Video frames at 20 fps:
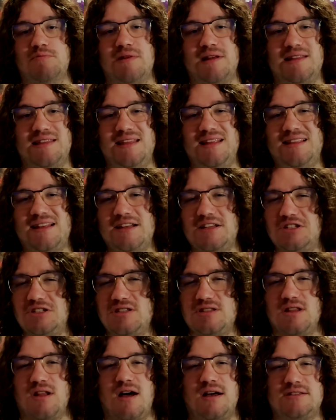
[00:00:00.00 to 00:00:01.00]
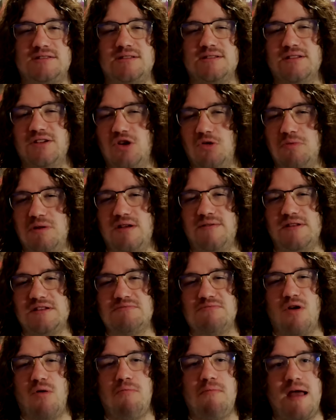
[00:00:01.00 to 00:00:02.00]
but I think that it just lost a little bit of its
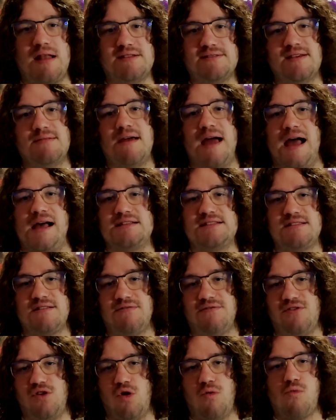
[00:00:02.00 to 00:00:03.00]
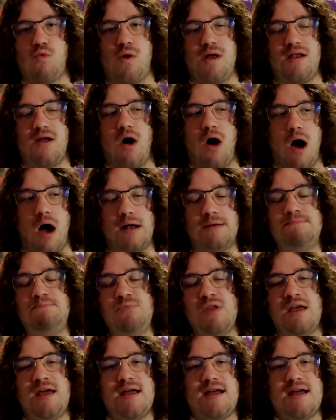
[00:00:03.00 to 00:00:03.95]
momentum as the film went on.